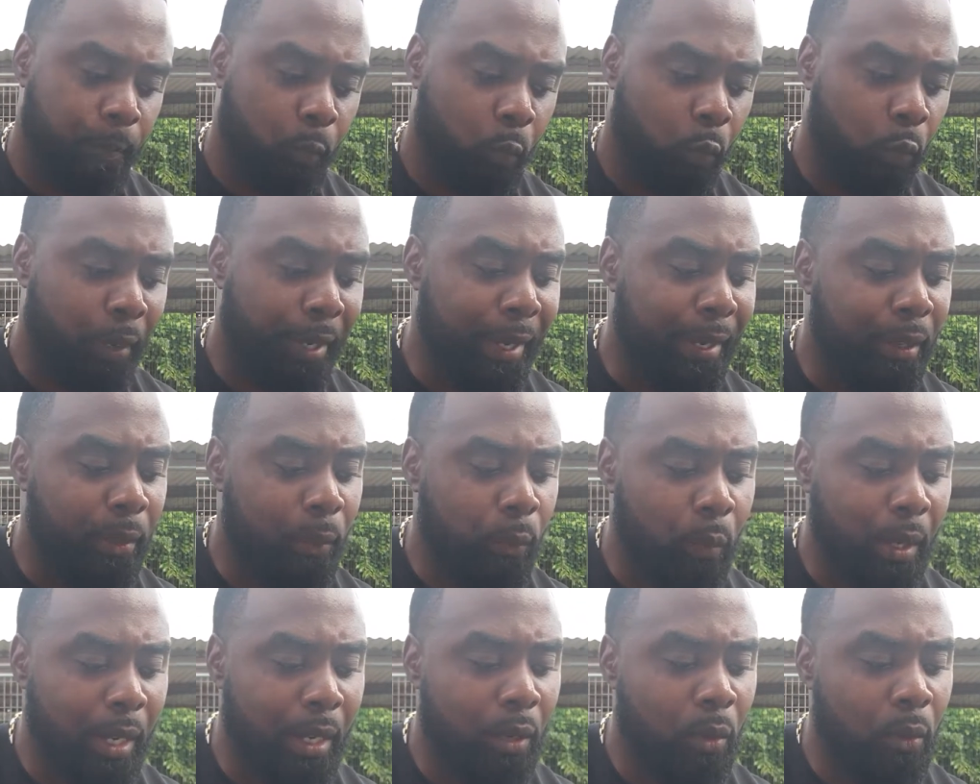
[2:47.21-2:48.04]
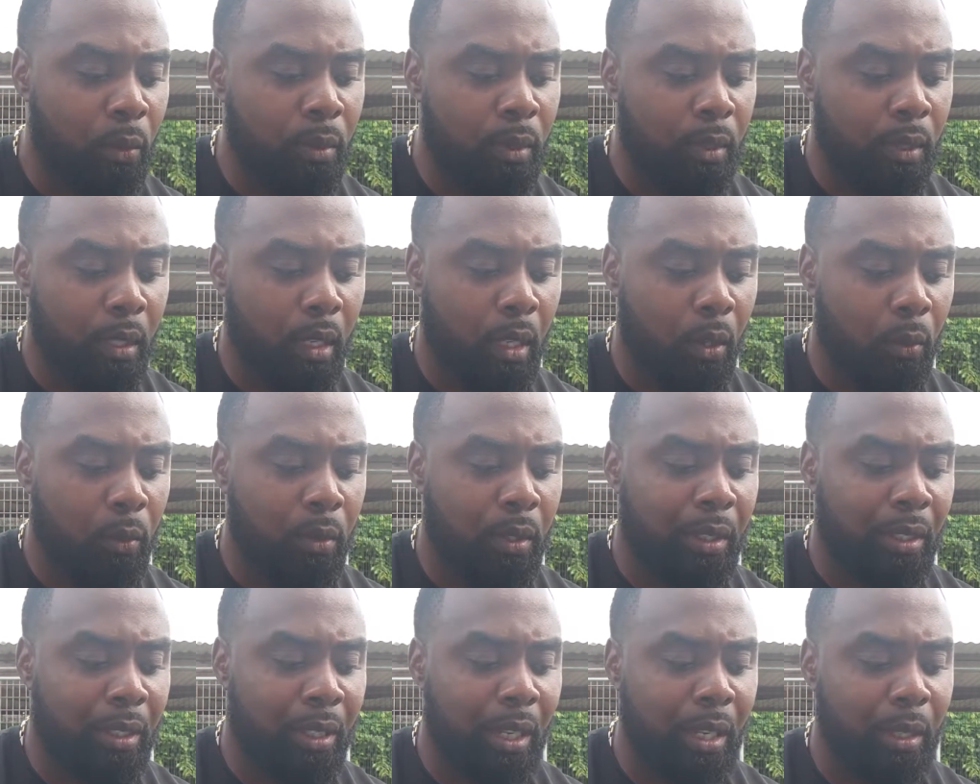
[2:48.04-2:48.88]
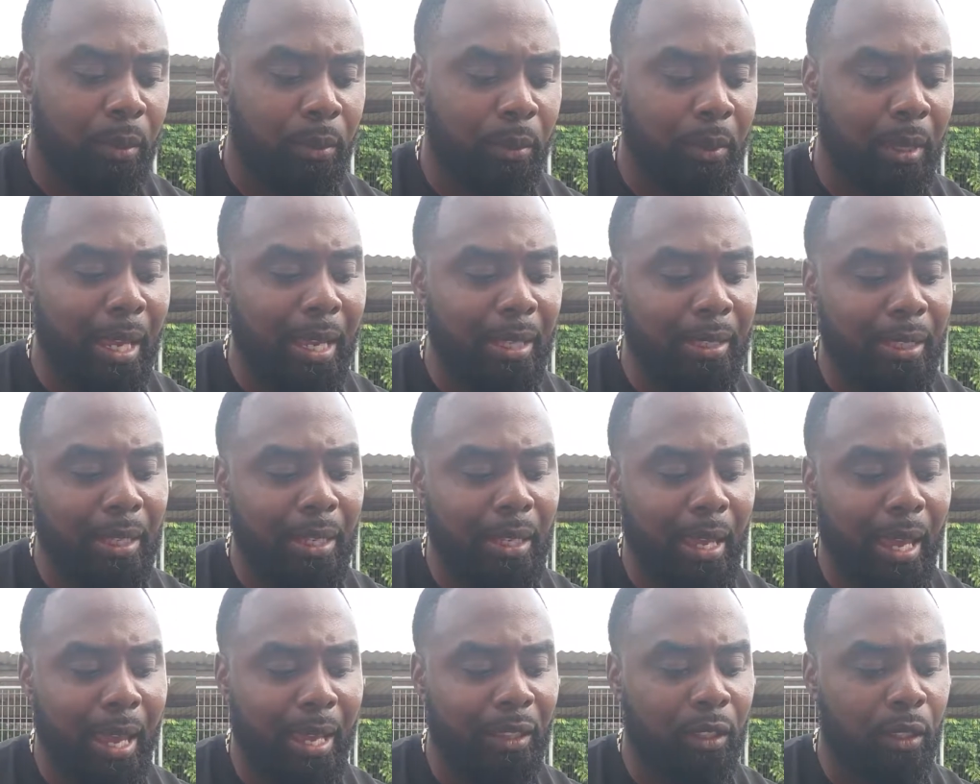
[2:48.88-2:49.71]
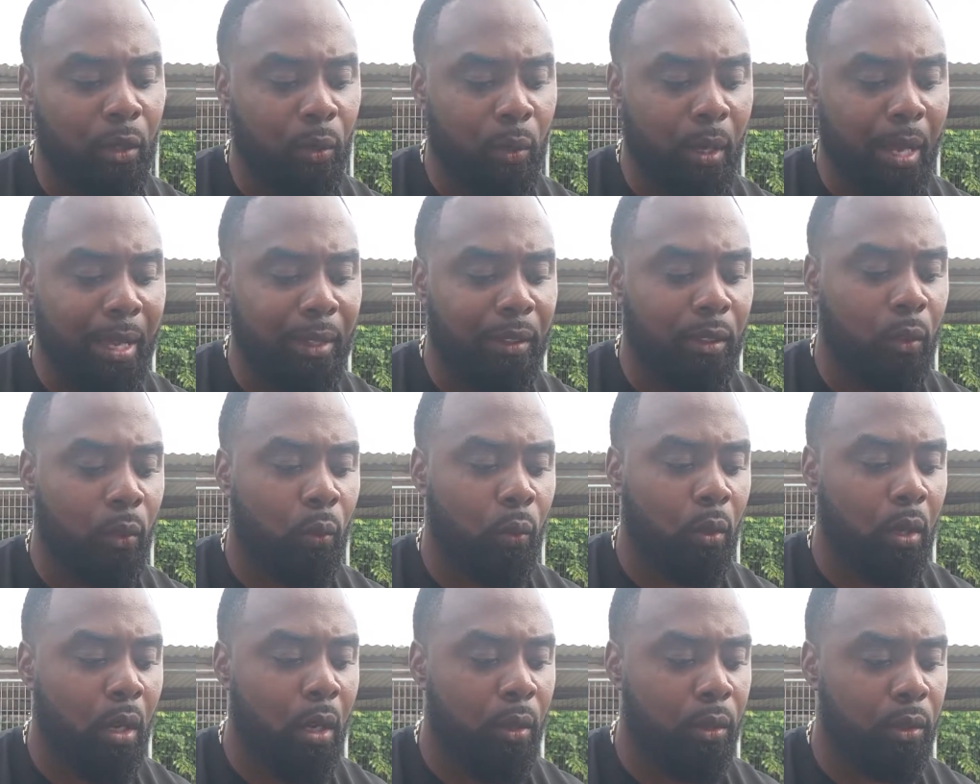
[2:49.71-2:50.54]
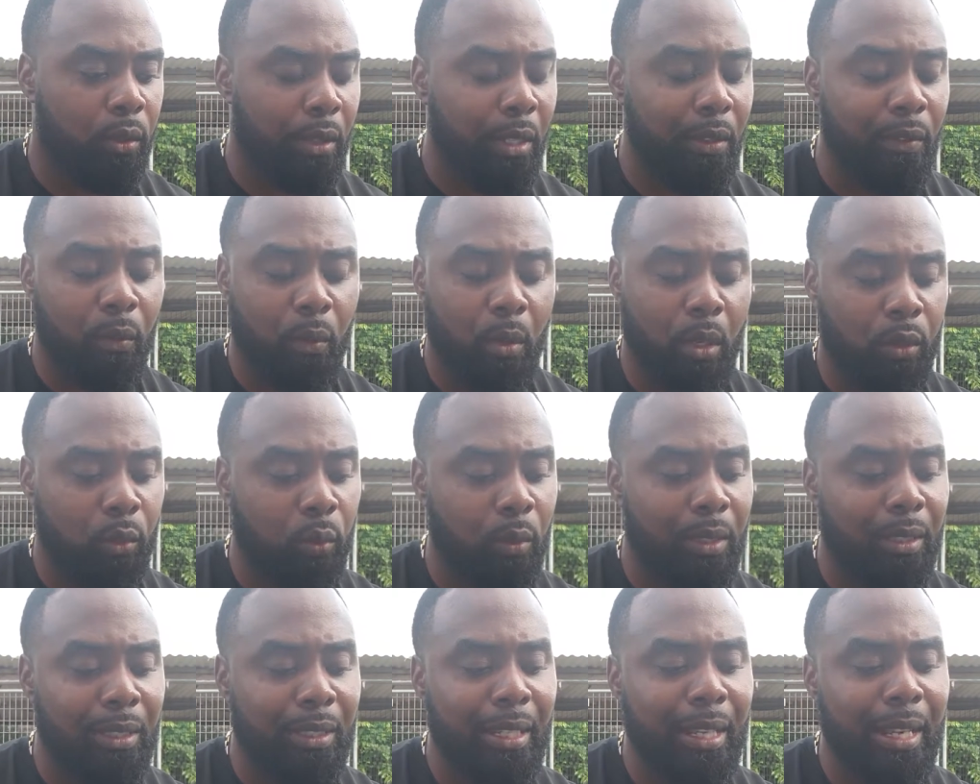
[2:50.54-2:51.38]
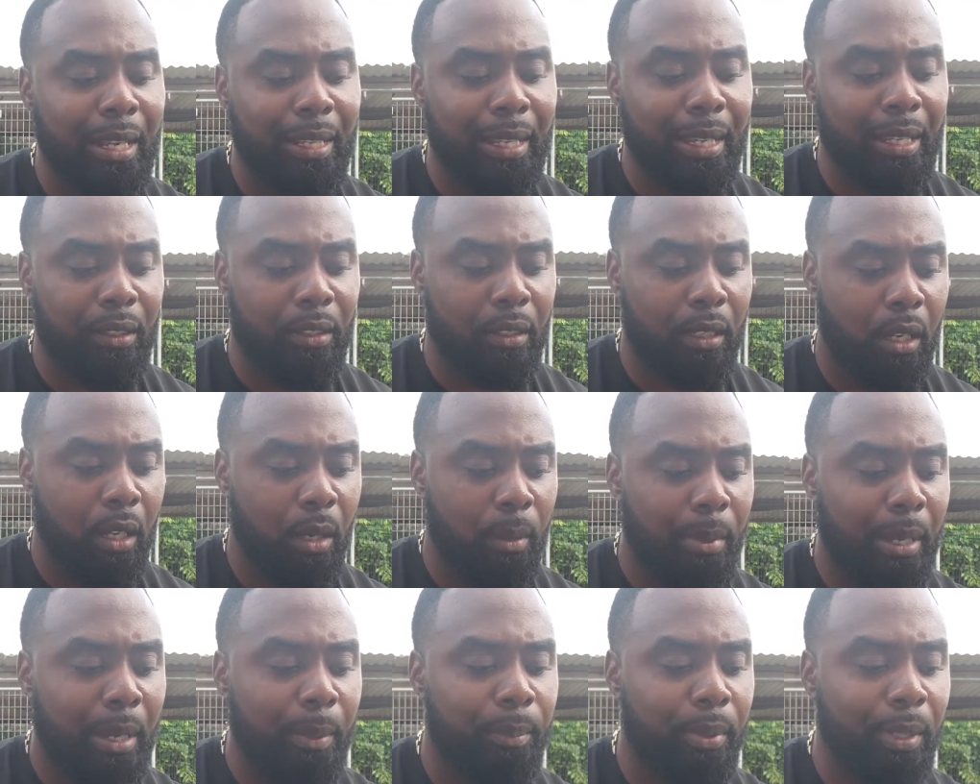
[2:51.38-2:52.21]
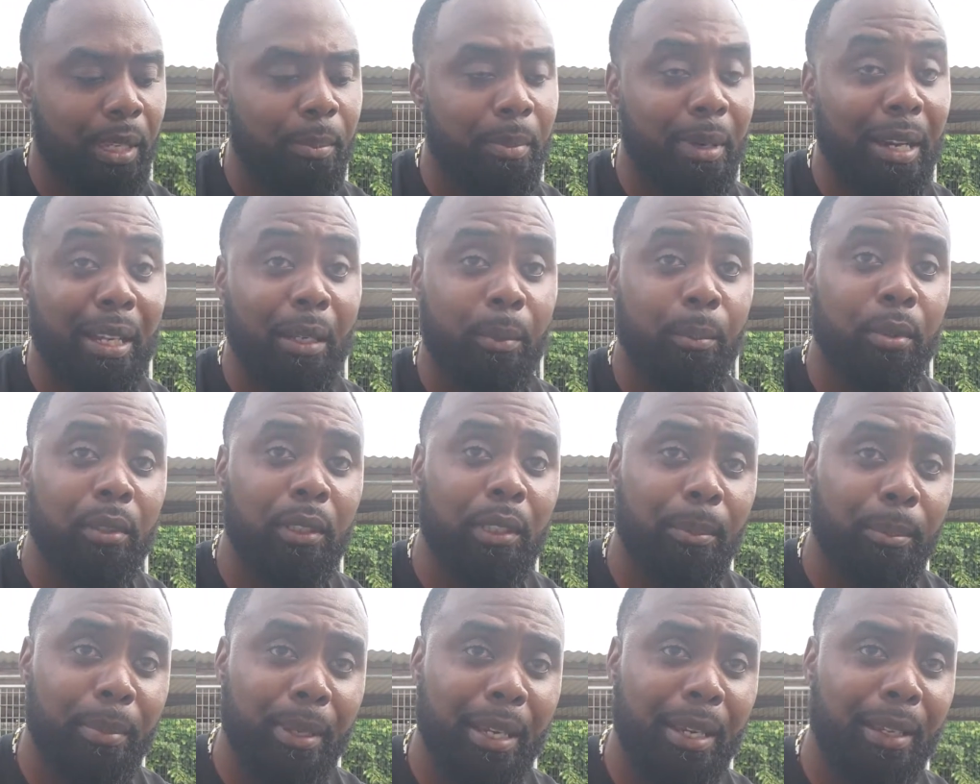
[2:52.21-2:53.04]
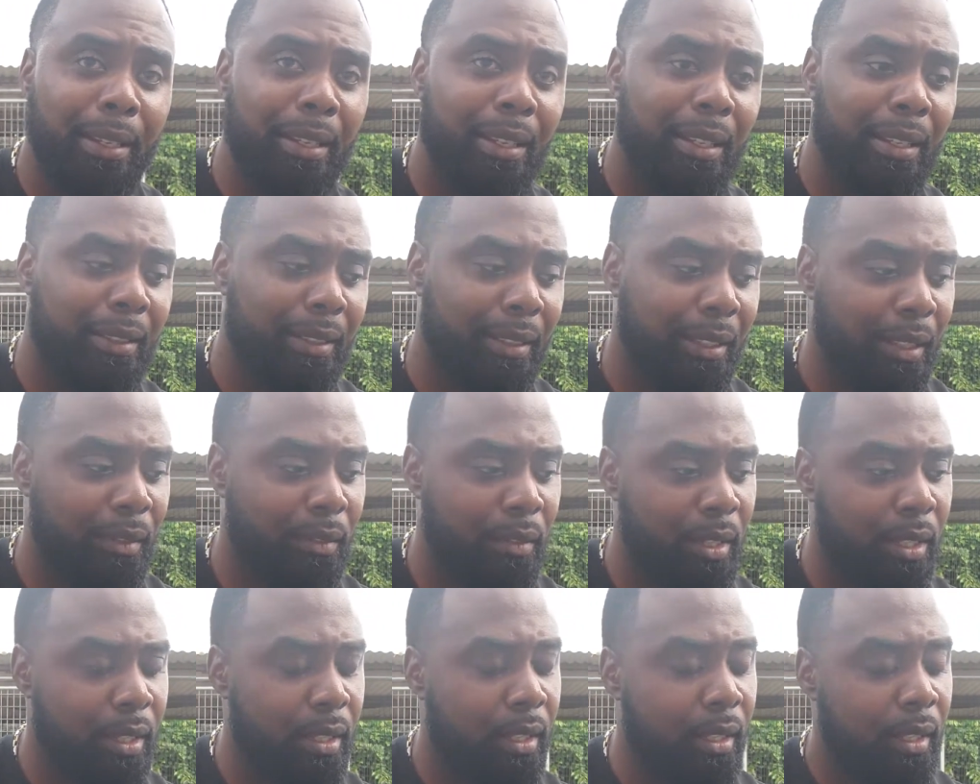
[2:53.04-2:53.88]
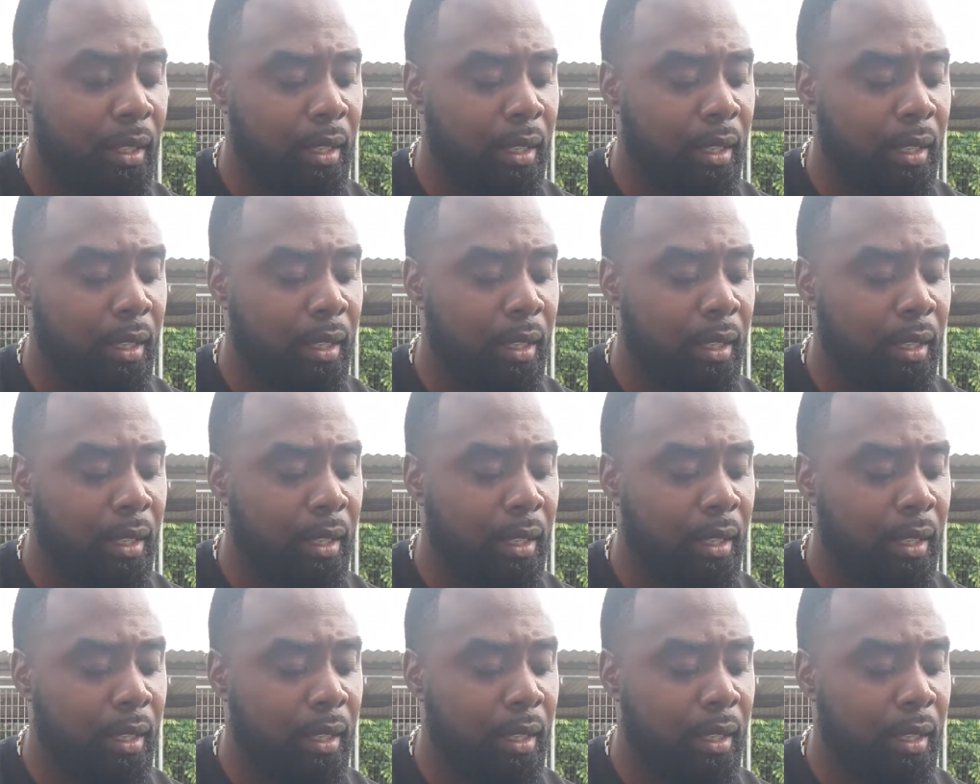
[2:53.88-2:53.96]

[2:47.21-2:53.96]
right on the cusp. After Ross, even Ross was there. I got a dog by Peabody, Bully Badass TV.